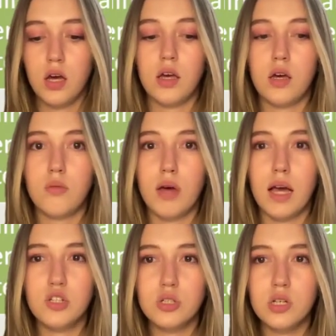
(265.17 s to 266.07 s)

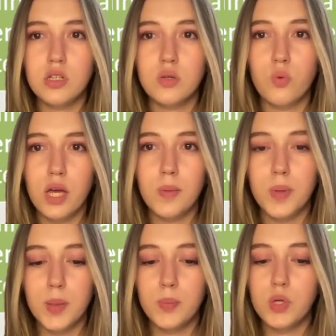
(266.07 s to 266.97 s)
Actually, the way
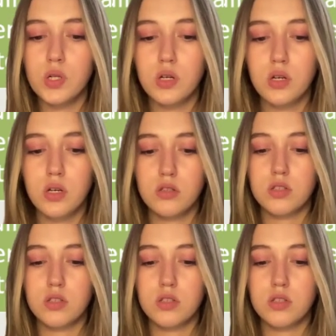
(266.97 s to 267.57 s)
people